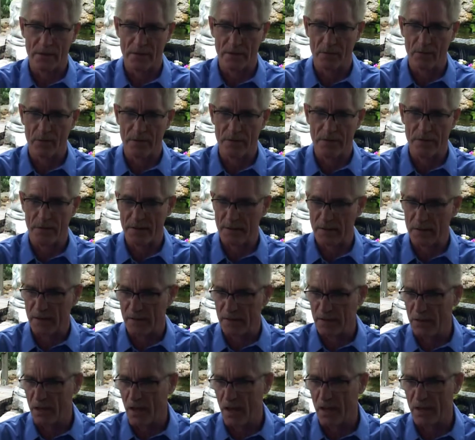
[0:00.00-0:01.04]
A, uh, what is it, the
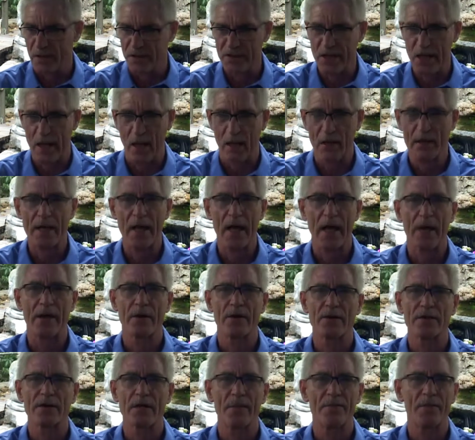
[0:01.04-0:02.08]
Dodge Hellcat
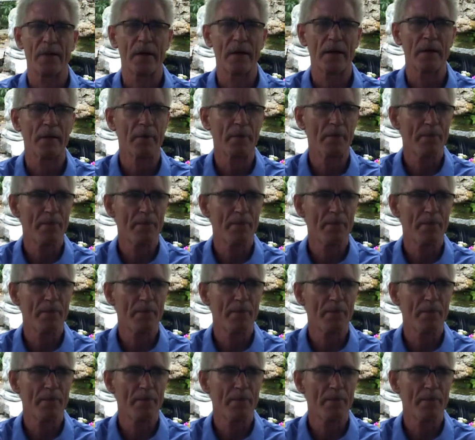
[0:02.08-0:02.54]
or something?